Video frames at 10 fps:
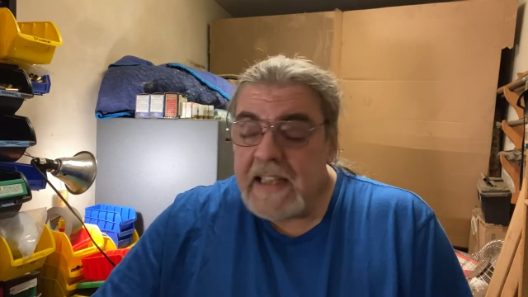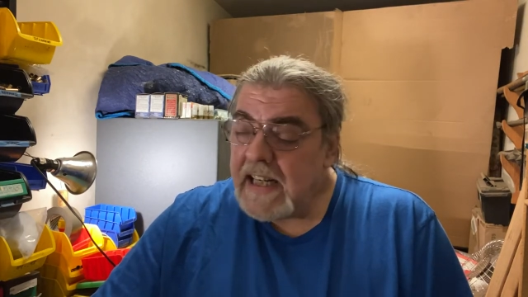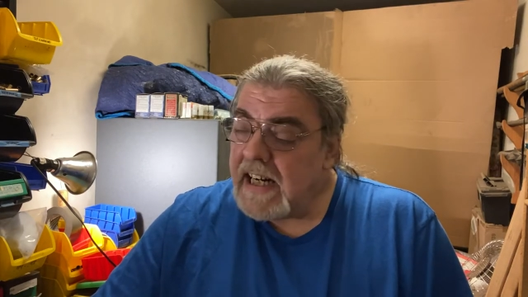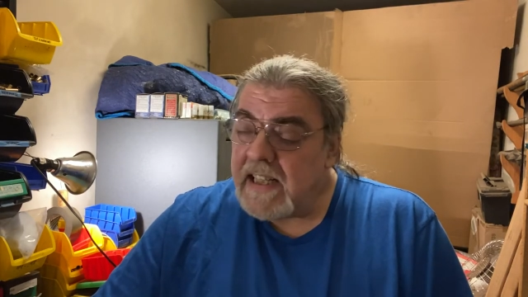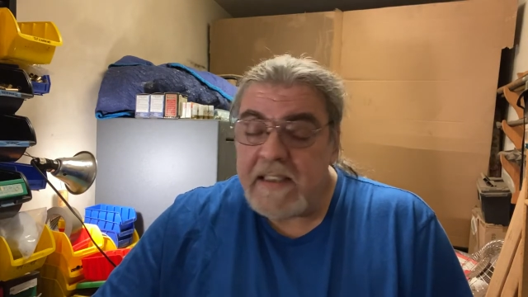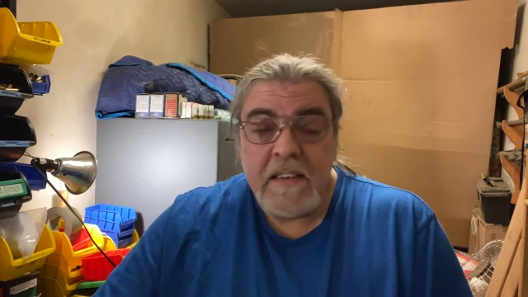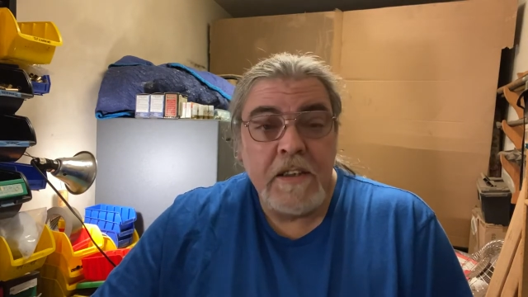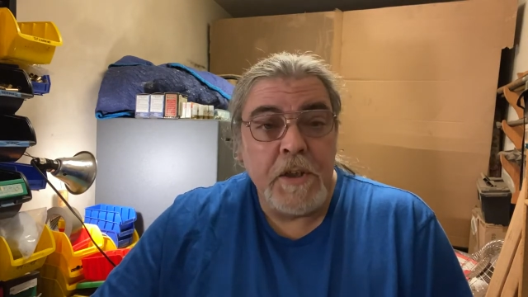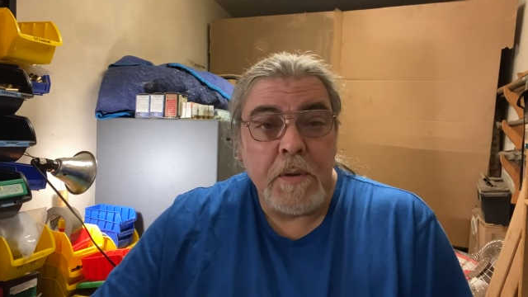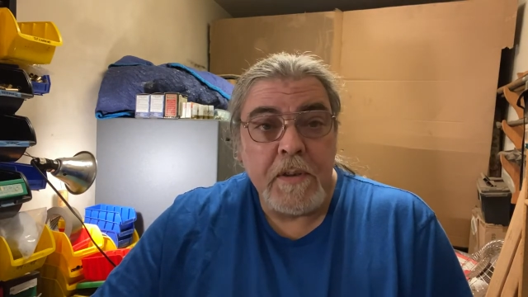uh,
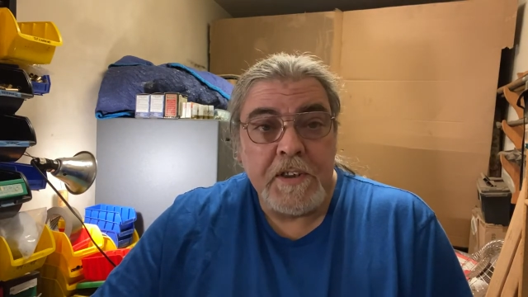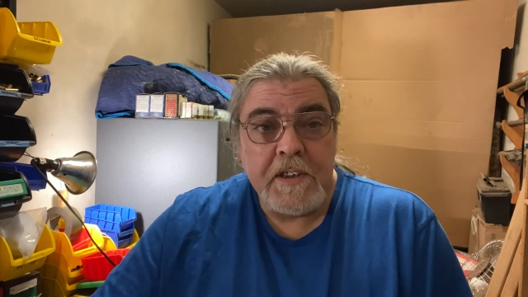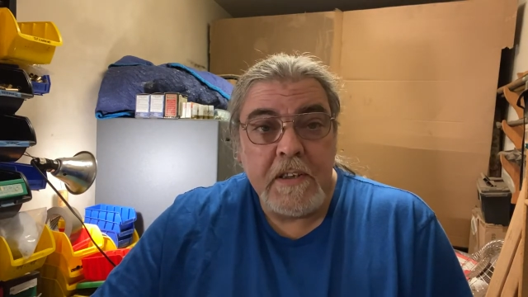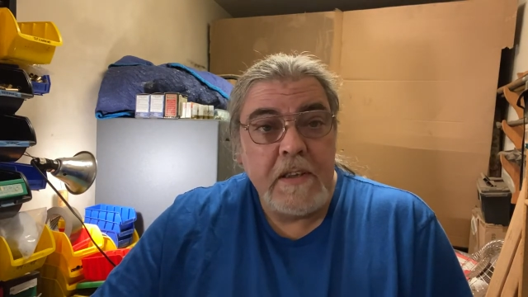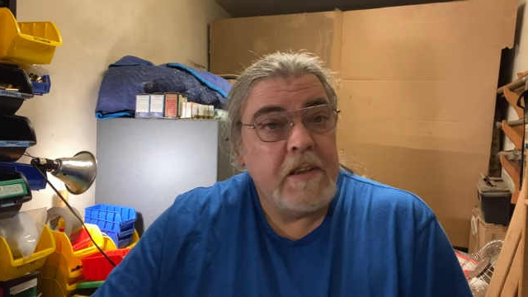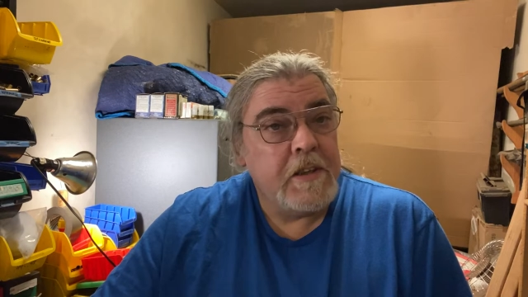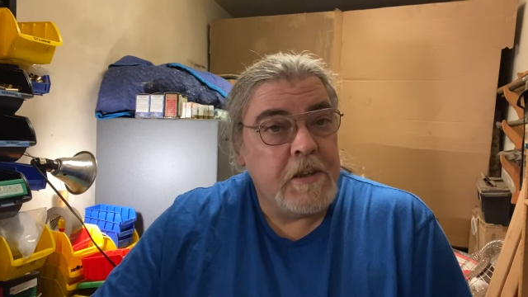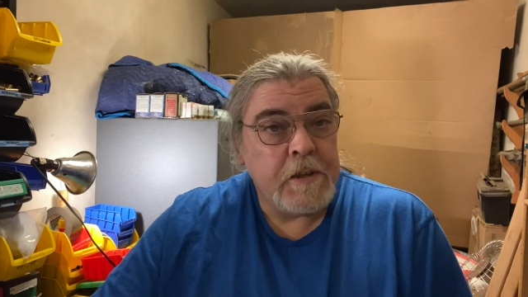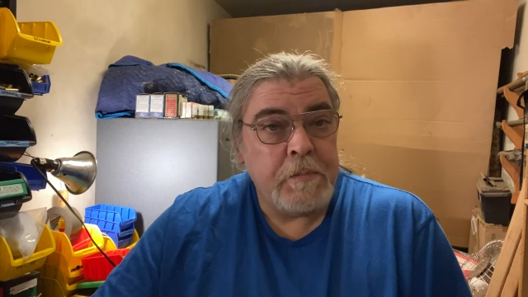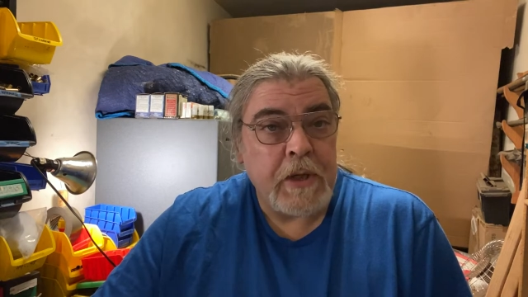good holster,
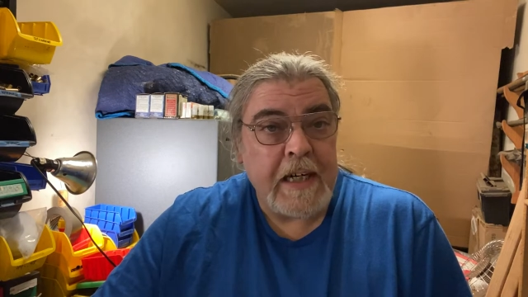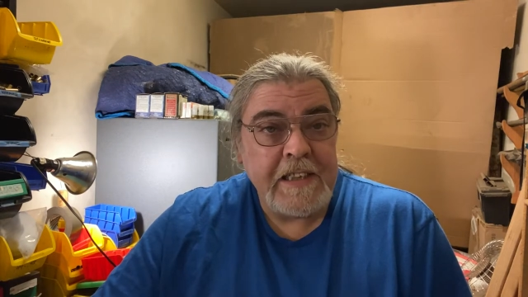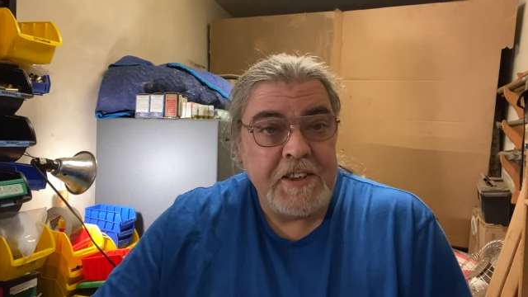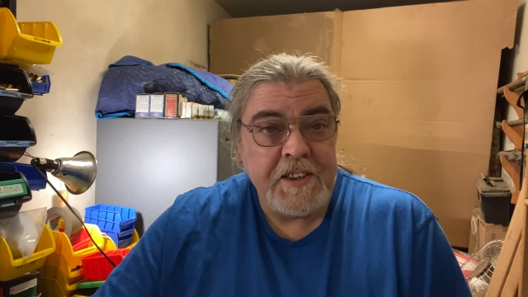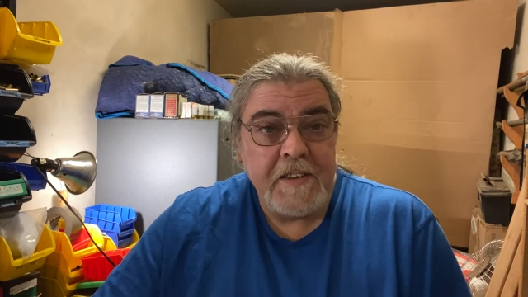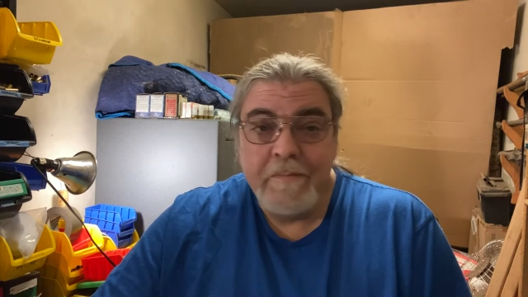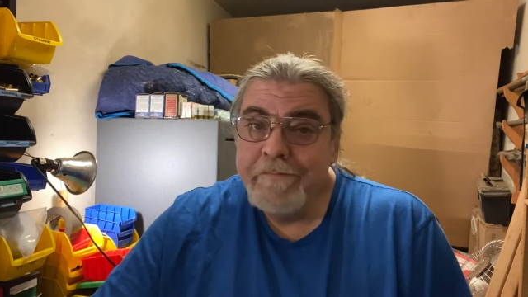good price.